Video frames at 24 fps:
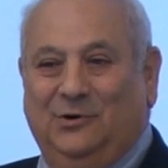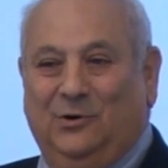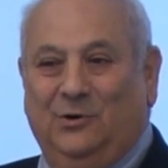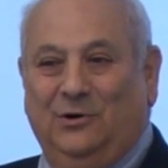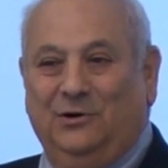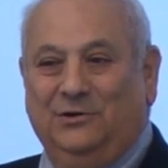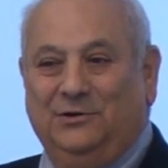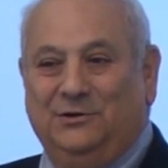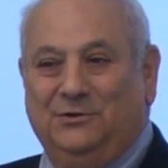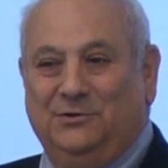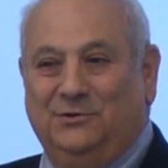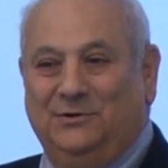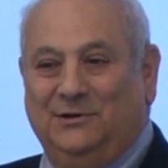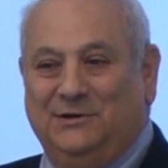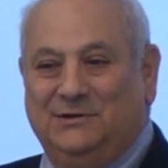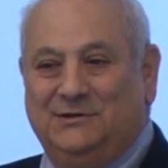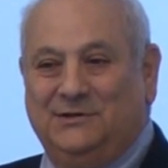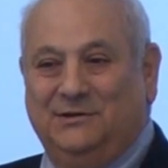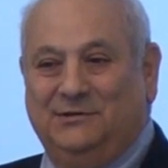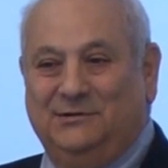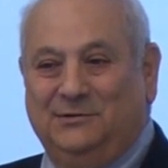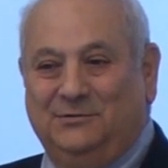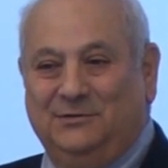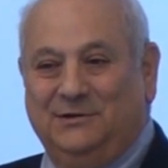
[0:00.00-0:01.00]
All the
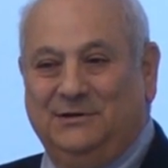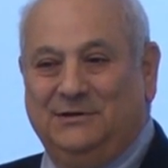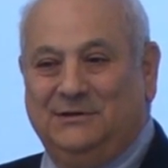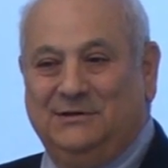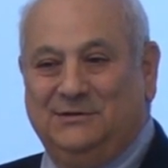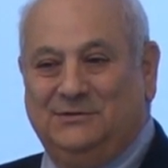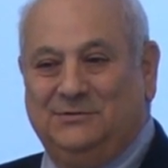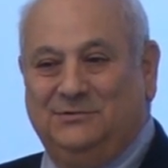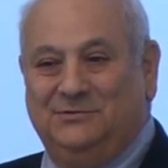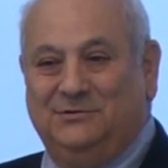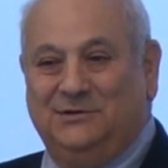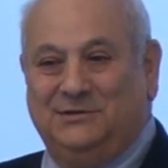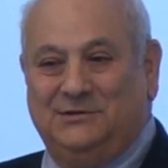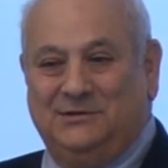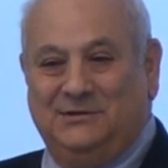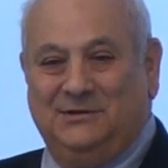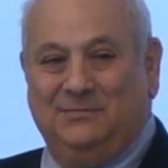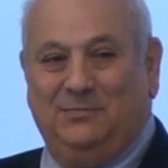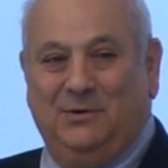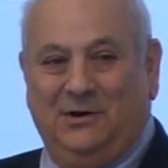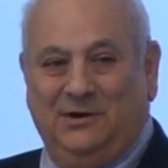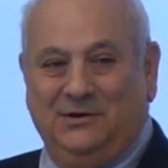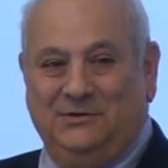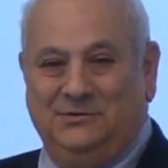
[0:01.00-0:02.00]
noise that there is, or just
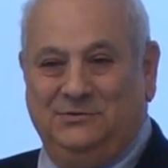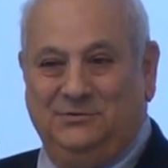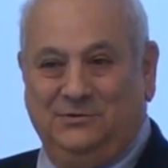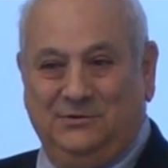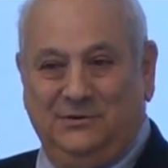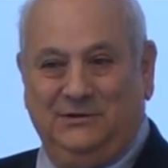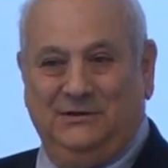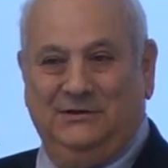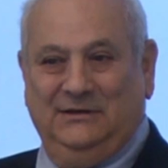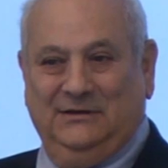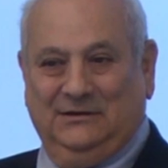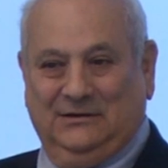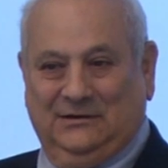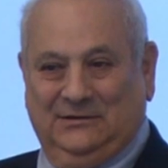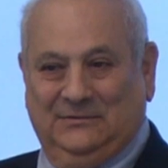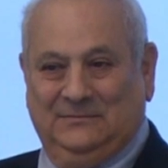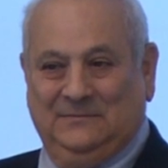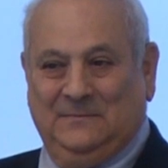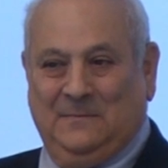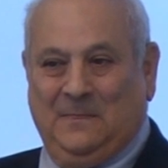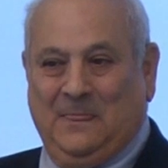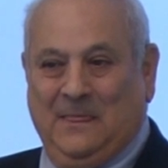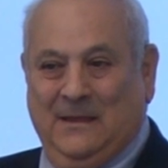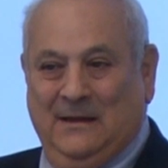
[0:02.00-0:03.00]
the parts you can
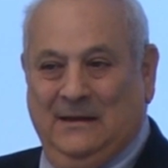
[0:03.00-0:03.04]
hear?